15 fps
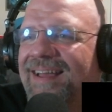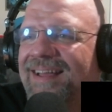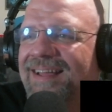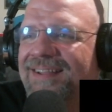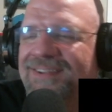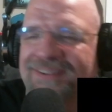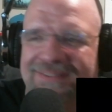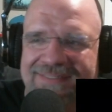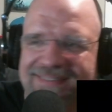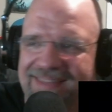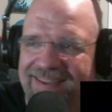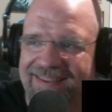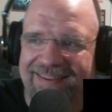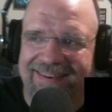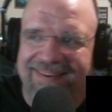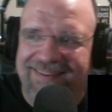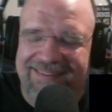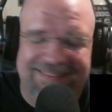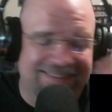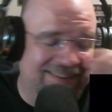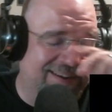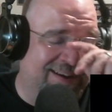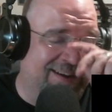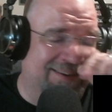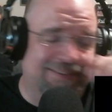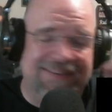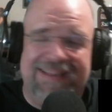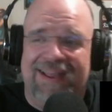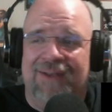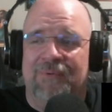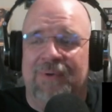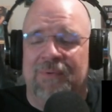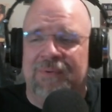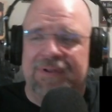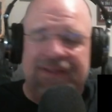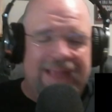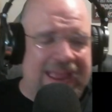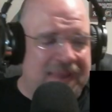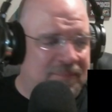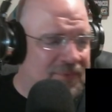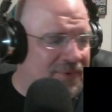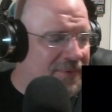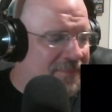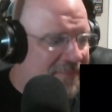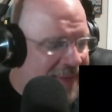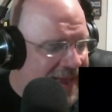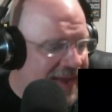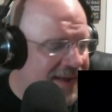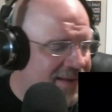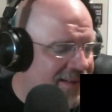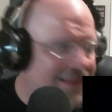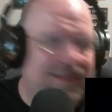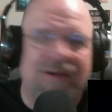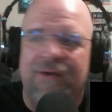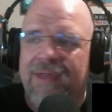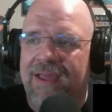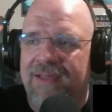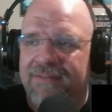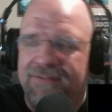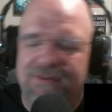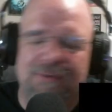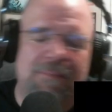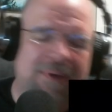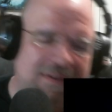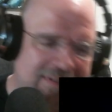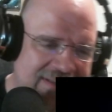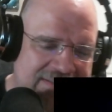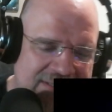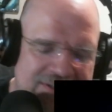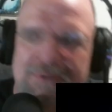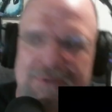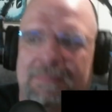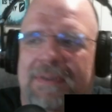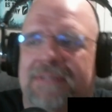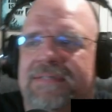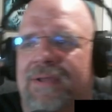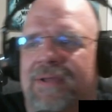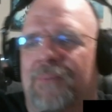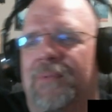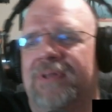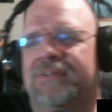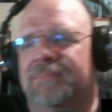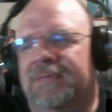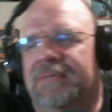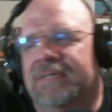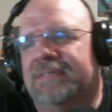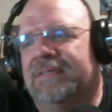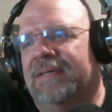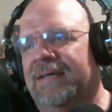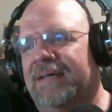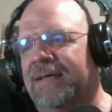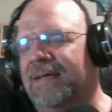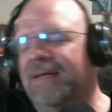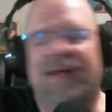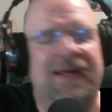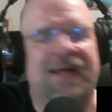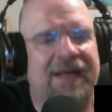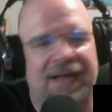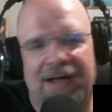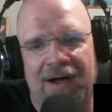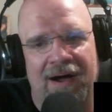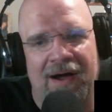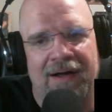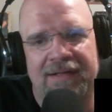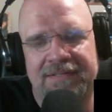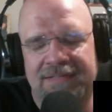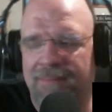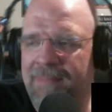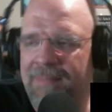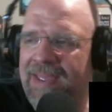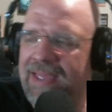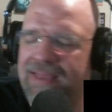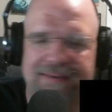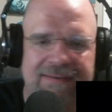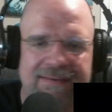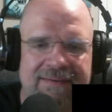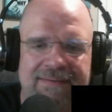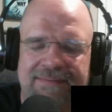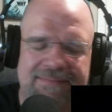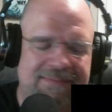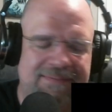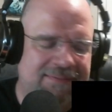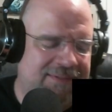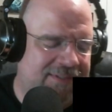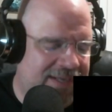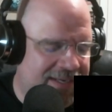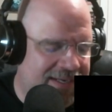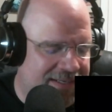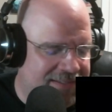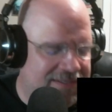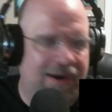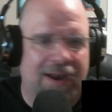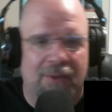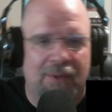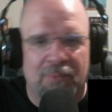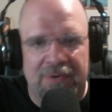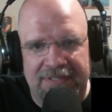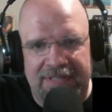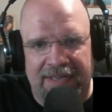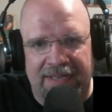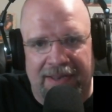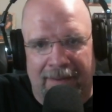June 2nd. God, what is it? April, May? Okay, 2 months. Less than 2 months. I can wait 2 months. It's good. Man. Jeez. All right, what did you think?